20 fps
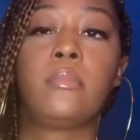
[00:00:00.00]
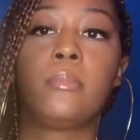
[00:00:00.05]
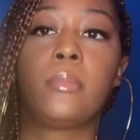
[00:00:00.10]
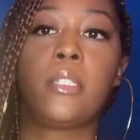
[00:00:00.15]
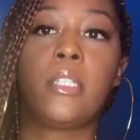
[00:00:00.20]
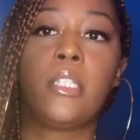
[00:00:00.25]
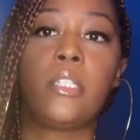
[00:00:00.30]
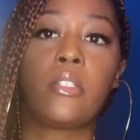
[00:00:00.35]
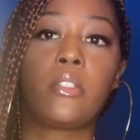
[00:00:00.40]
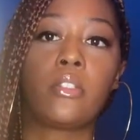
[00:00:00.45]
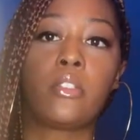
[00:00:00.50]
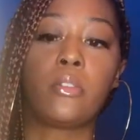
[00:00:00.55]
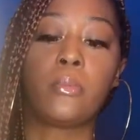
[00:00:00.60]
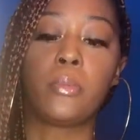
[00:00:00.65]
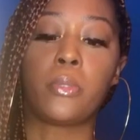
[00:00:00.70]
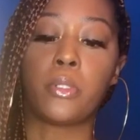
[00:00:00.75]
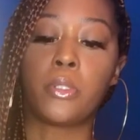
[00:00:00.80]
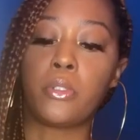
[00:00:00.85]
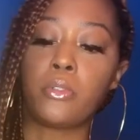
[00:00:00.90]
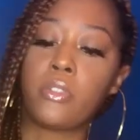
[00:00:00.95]
But these are
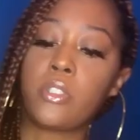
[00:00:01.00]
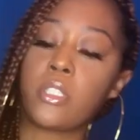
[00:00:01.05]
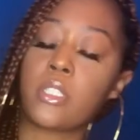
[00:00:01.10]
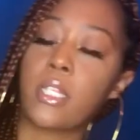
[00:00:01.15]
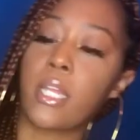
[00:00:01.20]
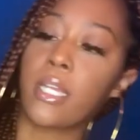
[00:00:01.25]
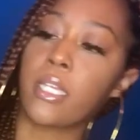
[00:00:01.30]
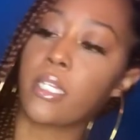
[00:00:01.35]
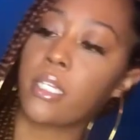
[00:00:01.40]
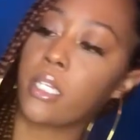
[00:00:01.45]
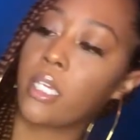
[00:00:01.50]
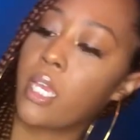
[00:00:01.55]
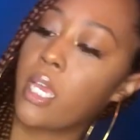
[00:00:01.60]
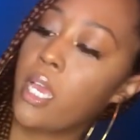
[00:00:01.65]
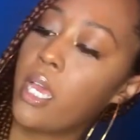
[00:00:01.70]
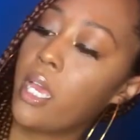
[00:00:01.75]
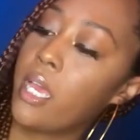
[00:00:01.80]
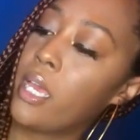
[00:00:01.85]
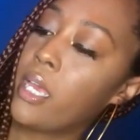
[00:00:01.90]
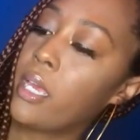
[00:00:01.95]
super cute. Just like a
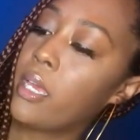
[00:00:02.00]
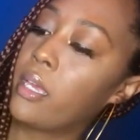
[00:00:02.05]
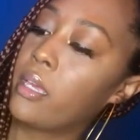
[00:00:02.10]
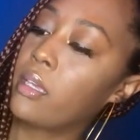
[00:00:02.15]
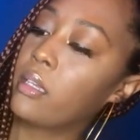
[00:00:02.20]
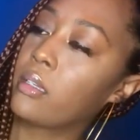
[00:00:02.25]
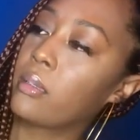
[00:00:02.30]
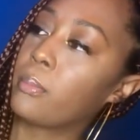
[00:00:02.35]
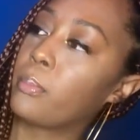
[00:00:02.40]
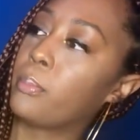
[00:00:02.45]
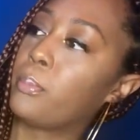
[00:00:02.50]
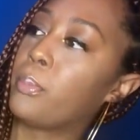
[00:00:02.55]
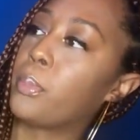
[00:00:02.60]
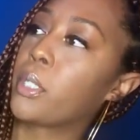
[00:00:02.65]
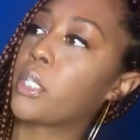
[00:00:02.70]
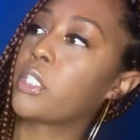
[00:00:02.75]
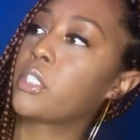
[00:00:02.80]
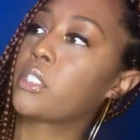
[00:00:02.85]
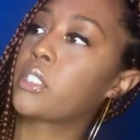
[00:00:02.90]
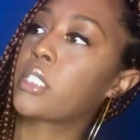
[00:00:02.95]

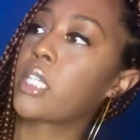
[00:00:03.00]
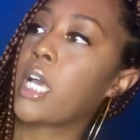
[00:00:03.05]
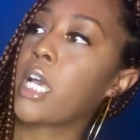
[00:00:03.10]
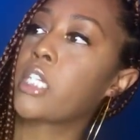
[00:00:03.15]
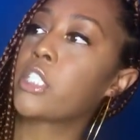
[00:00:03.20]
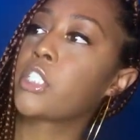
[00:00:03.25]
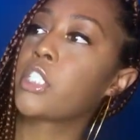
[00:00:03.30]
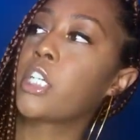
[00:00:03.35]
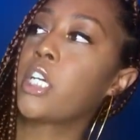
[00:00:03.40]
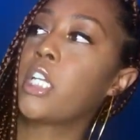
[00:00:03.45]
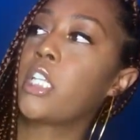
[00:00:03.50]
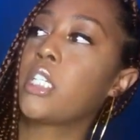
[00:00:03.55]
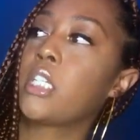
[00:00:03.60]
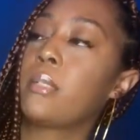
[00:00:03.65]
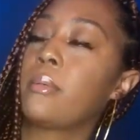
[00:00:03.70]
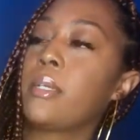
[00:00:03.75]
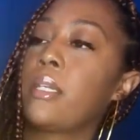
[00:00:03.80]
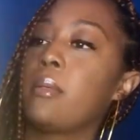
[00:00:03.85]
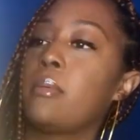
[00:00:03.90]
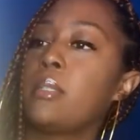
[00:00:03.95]
butterscotch
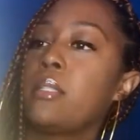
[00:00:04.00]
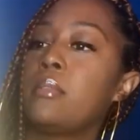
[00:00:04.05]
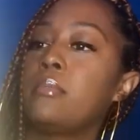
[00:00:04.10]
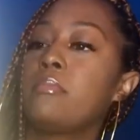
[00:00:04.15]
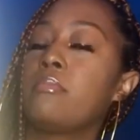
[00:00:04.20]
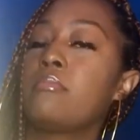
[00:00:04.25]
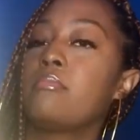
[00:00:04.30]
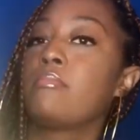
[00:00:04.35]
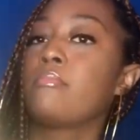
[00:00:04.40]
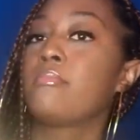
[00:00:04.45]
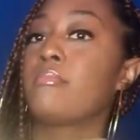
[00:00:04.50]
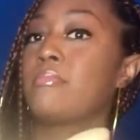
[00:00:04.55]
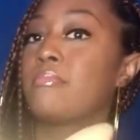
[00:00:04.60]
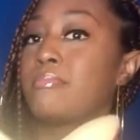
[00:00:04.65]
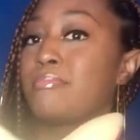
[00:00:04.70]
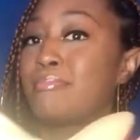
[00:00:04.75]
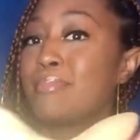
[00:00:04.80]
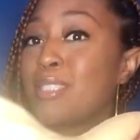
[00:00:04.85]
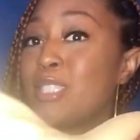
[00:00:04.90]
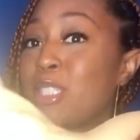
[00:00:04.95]
color, maybe.
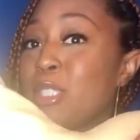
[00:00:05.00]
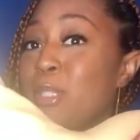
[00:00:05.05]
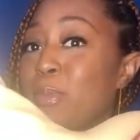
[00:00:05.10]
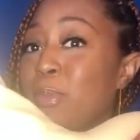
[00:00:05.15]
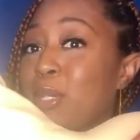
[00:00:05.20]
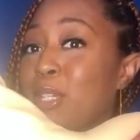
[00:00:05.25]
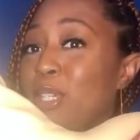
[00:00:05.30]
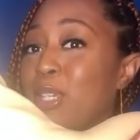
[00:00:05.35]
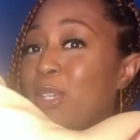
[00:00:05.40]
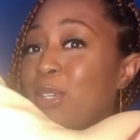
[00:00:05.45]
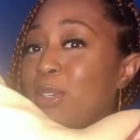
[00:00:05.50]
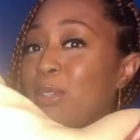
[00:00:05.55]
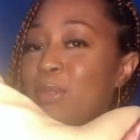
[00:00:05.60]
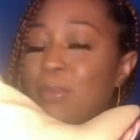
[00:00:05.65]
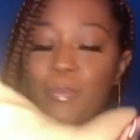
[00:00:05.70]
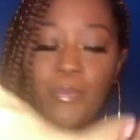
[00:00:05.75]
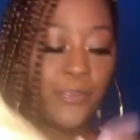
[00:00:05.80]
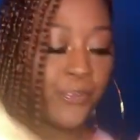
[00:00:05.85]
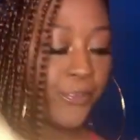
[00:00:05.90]
Super cute.